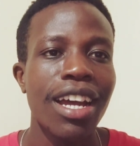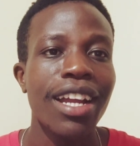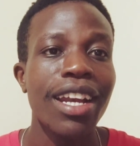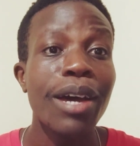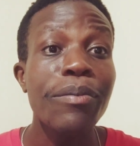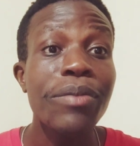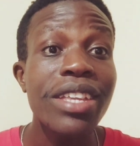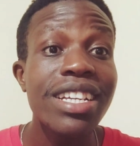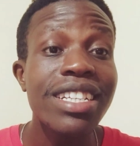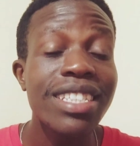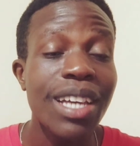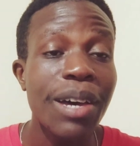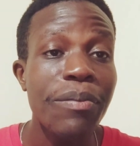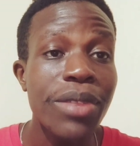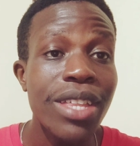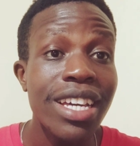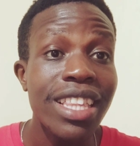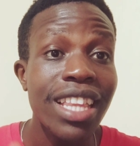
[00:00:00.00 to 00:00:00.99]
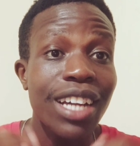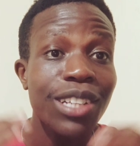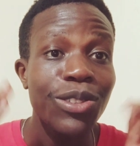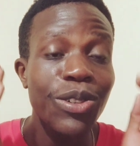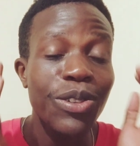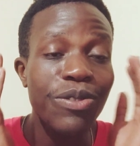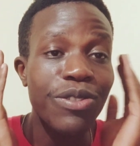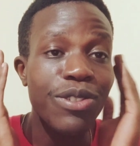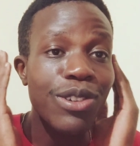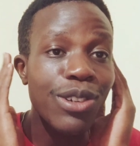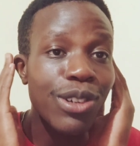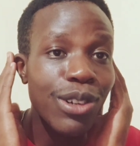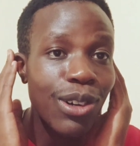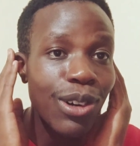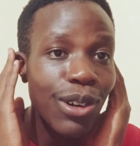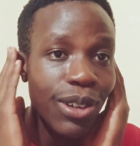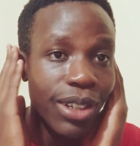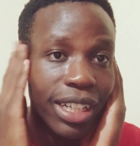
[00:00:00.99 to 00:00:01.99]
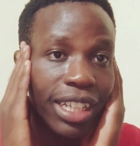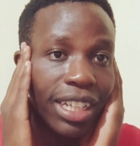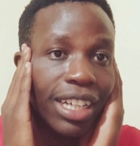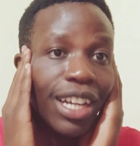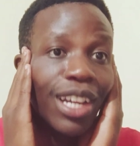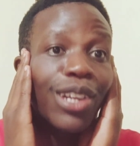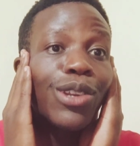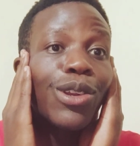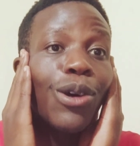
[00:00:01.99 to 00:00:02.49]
And this is something that we've grown